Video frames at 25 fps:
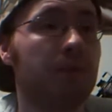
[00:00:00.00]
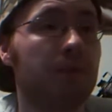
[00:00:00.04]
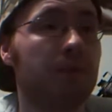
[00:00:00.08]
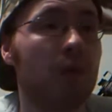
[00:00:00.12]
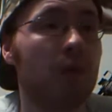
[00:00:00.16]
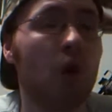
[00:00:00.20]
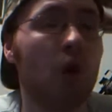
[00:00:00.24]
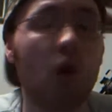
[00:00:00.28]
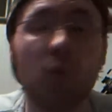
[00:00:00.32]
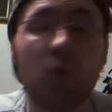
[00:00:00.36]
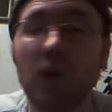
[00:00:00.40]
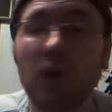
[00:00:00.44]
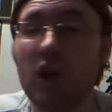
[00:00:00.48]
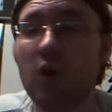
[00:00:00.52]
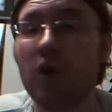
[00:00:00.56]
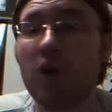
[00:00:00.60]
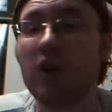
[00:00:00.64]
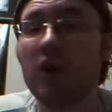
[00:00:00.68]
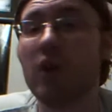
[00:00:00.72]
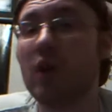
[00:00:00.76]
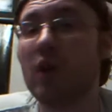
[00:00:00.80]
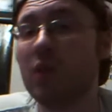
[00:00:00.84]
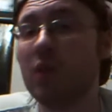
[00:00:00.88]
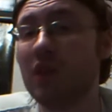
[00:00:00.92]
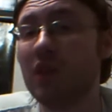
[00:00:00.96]
Oh, by the way,
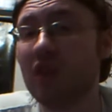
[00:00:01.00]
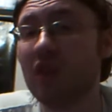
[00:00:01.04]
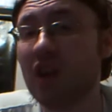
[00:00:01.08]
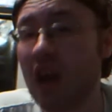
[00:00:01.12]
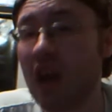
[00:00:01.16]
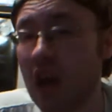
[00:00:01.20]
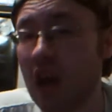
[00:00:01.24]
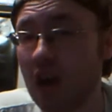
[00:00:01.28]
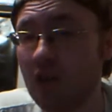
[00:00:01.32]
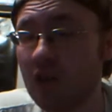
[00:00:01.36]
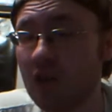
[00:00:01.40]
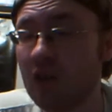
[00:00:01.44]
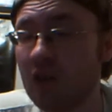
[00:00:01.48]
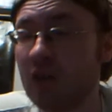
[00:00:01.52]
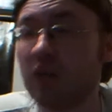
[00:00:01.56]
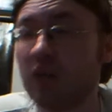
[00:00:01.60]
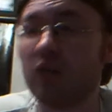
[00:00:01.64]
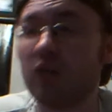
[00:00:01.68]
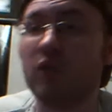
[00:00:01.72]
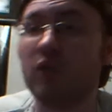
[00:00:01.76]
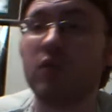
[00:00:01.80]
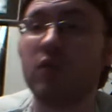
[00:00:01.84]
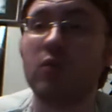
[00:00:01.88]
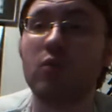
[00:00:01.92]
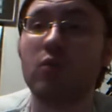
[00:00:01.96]
you know, these
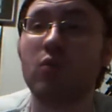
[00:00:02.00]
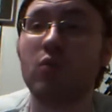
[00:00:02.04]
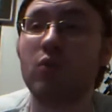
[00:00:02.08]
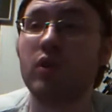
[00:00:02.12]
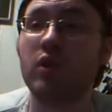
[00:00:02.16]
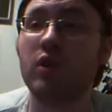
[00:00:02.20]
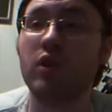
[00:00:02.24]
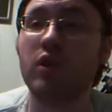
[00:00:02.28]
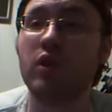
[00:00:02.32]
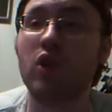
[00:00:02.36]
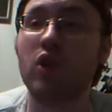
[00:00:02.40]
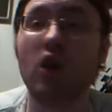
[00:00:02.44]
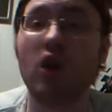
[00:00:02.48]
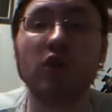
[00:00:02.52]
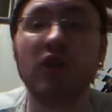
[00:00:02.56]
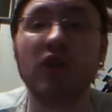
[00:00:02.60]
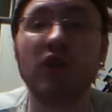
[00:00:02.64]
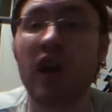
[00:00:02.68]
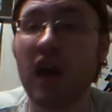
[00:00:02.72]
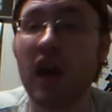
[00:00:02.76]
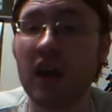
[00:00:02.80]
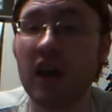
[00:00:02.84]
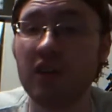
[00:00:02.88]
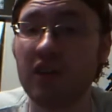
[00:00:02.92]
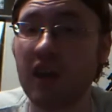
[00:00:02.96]
colonists, we lost
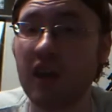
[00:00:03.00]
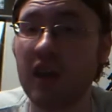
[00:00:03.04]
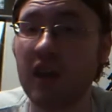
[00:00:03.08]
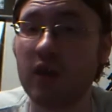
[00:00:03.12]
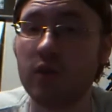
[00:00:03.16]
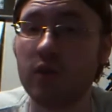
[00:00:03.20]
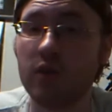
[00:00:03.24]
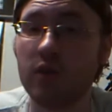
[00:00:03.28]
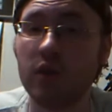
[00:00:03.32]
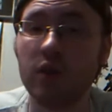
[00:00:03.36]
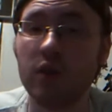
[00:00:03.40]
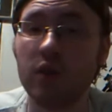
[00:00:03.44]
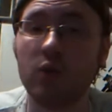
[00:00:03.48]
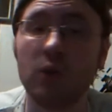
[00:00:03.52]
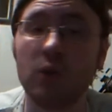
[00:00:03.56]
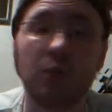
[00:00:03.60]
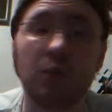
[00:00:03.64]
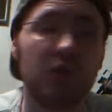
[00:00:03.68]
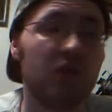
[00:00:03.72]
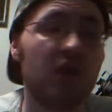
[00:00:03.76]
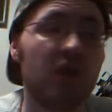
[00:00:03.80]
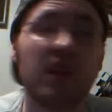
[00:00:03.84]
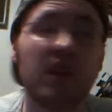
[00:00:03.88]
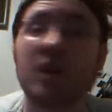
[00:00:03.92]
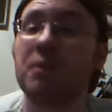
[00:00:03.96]
contact.
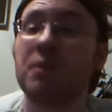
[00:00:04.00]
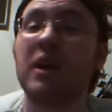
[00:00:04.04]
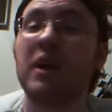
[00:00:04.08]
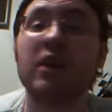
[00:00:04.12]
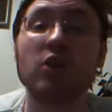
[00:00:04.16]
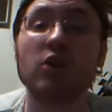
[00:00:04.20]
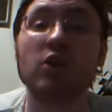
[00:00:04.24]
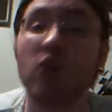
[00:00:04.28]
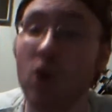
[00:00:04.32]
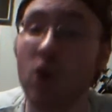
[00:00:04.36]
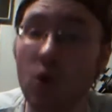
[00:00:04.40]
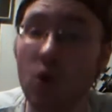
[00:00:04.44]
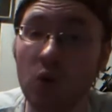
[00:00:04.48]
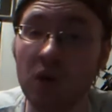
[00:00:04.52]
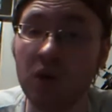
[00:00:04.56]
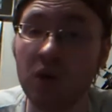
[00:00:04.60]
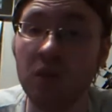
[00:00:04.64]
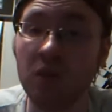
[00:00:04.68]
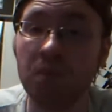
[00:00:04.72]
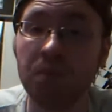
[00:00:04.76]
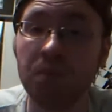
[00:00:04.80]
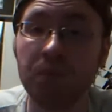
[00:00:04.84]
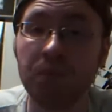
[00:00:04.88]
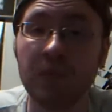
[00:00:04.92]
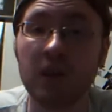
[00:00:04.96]
Ripley's like, I'm not going.
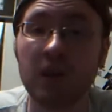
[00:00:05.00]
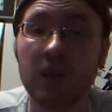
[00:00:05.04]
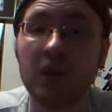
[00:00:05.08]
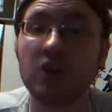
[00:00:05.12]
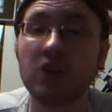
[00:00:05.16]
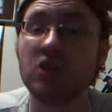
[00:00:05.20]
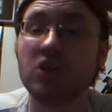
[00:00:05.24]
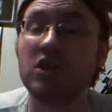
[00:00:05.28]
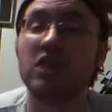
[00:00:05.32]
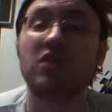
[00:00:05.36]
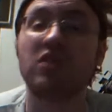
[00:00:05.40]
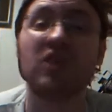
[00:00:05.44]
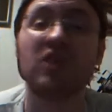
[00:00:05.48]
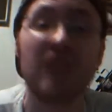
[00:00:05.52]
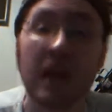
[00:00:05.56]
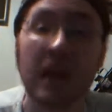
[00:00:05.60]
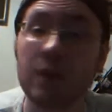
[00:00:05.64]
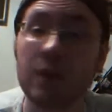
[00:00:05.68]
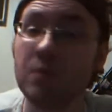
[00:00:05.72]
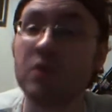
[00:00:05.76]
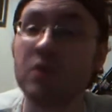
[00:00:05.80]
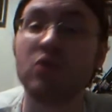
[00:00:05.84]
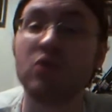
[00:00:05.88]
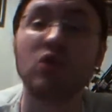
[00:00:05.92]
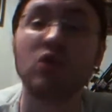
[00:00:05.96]
She gets a
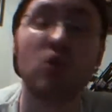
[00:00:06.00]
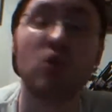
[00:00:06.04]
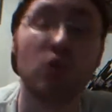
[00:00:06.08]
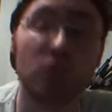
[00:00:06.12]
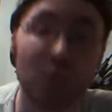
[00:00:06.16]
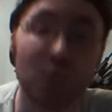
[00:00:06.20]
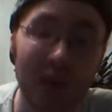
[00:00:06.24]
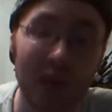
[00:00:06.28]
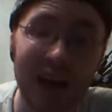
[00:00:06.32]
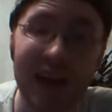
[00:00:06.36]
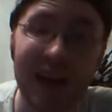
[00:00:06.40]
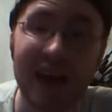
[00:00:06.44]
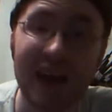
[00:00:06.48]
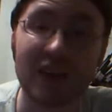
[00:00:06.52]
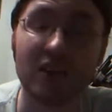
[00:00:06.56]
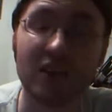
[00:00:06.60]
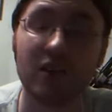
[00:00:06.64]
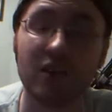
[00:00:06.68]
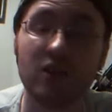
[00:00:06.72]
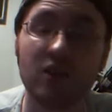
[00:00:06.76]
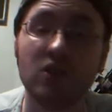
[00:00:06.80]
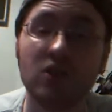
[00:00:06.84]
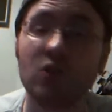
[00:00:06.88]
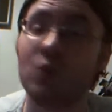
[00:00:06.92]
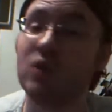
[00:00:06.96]
nightmare. She goes back.
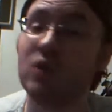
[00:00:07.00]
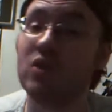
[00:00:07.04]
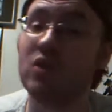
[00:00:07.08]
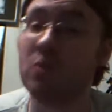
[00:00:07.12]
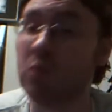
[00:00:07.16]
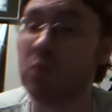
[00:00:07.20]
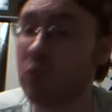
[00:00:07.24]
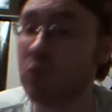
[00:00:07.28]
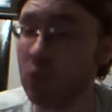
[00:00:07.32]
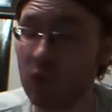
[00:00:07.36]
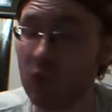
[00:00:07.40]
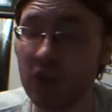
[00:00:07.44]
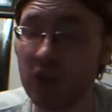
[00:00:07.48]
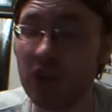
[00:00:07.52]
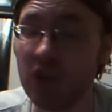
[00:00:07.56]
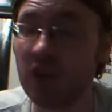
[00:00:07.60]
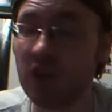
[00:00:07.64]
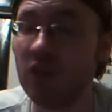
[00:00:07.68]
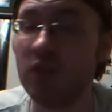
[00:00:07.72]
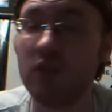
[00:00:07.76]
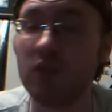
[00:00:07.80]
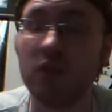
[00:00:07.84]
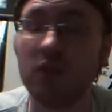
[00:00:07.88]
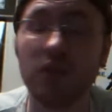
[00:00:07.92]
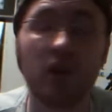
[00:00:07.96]
She's with the
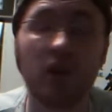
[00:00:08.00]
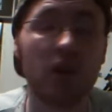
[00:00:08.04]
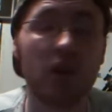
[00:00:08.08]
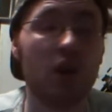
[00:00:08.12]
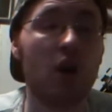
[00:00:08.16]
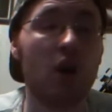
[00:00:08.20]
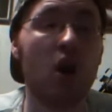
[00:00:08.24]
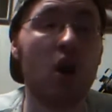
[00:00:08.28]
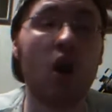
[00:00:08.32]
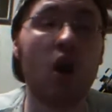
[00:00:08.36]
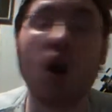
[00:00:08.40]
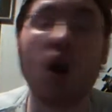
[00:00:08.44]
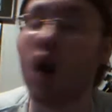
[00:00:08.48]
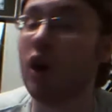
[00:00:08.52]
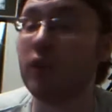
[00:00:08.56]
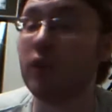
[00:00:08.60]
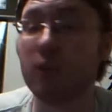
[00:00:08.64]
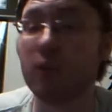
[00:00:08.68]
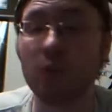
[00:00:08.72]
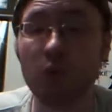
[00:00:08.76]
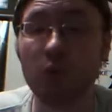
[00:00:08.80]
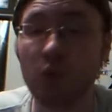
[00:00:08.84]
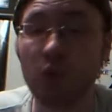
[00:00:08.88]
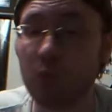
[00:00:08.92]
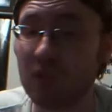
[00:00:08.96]
Marines.
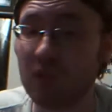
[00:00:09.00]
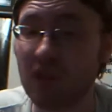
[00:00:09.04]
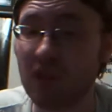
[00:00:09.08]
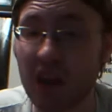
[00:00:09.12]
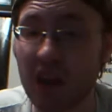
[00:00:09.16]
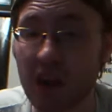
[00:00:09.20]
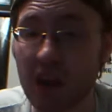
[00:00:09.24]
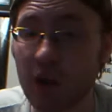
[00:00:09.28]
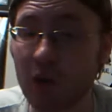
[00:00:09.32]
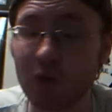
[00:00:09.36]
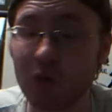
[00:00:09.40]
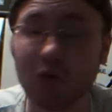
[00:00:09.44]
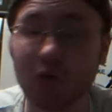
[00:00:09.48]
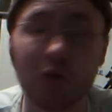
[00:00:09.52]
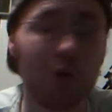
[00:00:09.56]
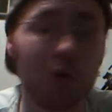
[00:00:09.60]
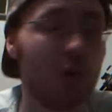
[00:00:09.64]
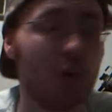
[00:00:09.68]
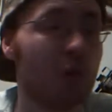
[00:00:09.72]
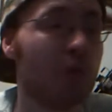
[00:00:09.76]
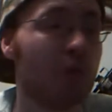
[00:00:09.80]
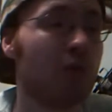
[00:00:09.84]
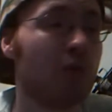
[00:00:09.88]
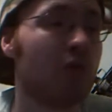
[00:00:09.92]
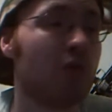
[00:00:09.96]
Awesome group of
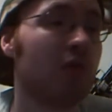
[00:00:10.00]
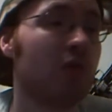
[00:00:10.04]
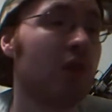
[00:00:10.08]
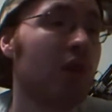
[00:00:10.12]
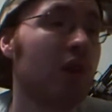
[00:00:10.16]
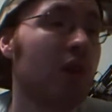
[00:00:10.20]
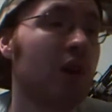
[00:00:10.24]
characters.